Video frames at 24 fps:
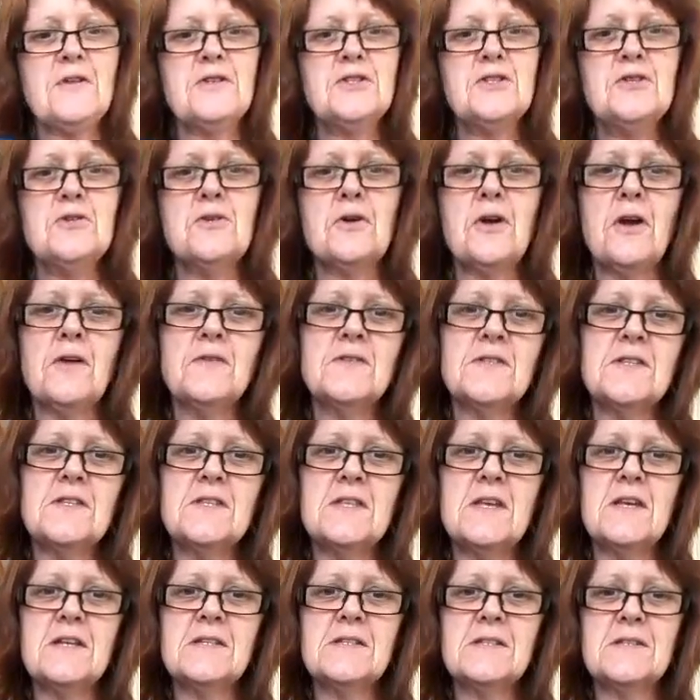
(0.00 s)
Do you know what goes
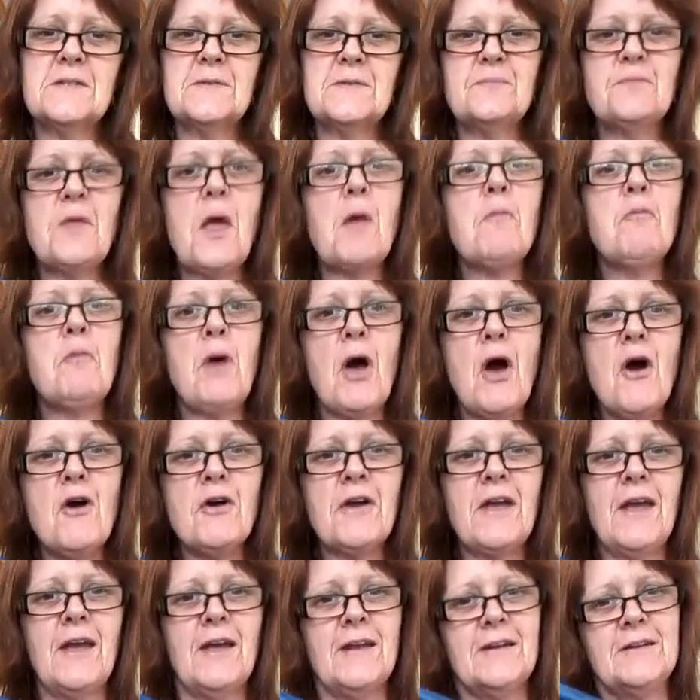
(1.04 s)
in this?
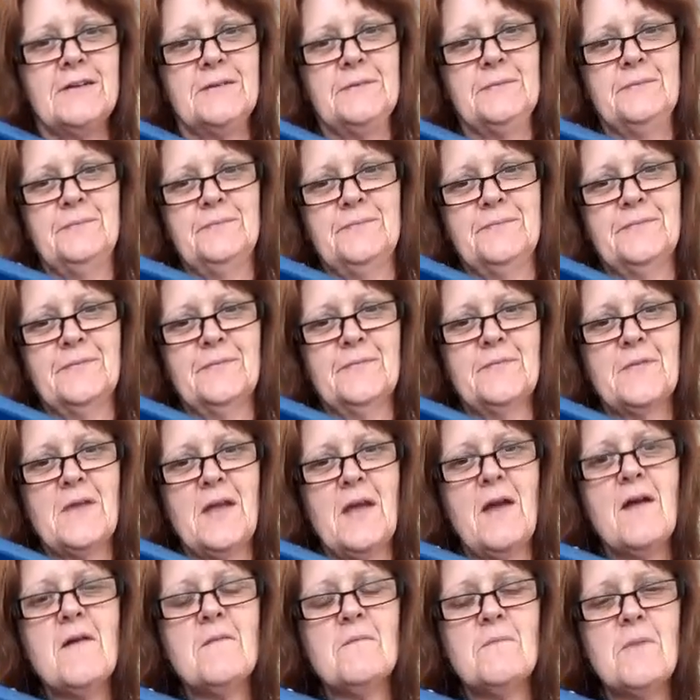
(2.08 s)
Parking.
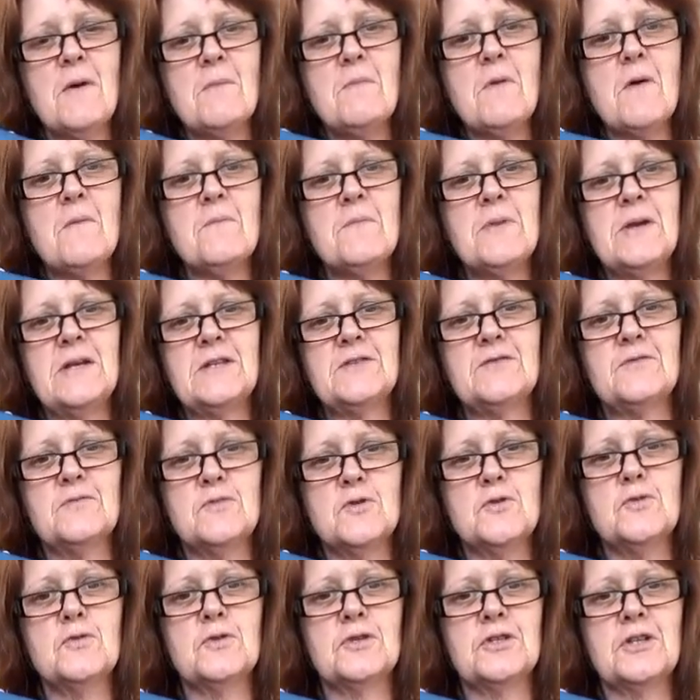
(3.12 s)
My mum is from
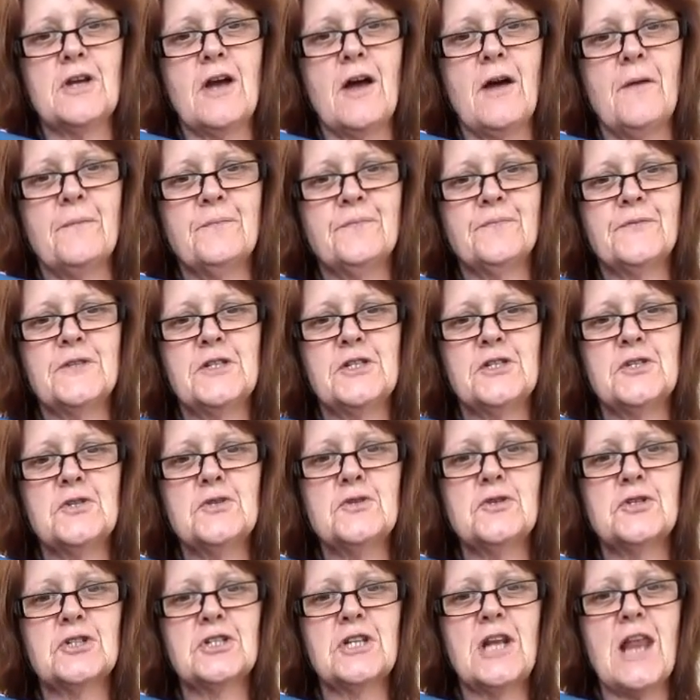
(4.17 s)
Yorkshire. She's a
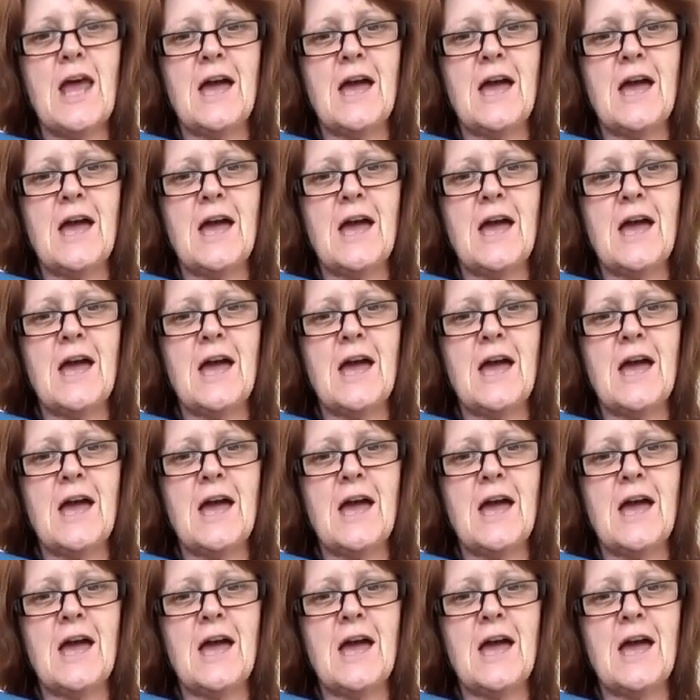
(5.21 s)
Yorkshire